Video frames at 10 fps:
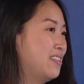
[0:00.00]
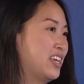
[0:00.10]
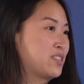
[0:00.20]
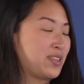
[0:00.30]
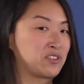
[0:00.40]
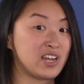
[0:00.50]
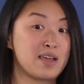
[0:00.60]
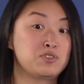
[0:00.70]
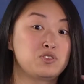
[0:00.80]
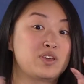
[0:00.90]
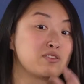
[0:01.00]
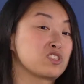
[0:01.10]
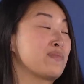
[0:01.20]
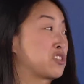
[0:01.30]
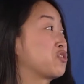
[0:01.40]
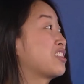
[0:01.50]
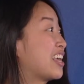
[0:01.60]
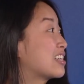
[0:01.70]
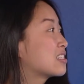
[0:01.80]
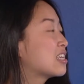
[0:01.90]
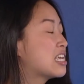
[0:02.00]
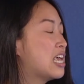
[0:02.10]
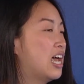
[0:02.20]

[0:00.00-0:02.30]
they can spend their time doing those special things.